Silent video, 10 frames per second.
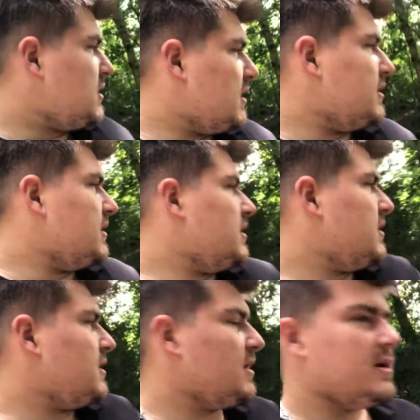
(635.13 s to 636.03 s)
And then
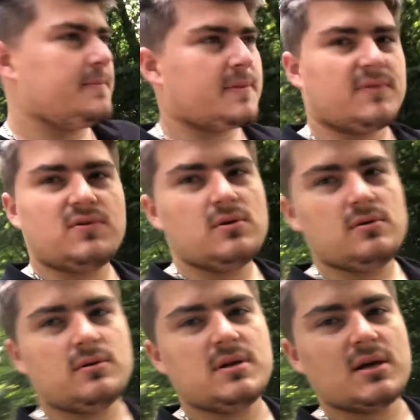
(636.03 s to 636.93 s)
a
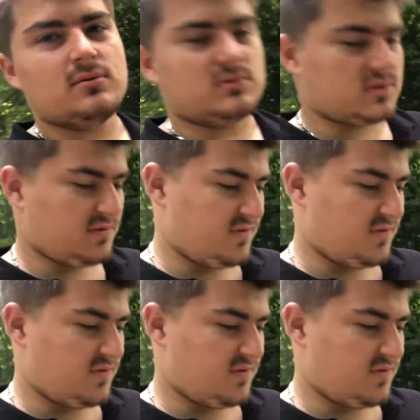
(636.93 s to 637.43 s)
few niggles I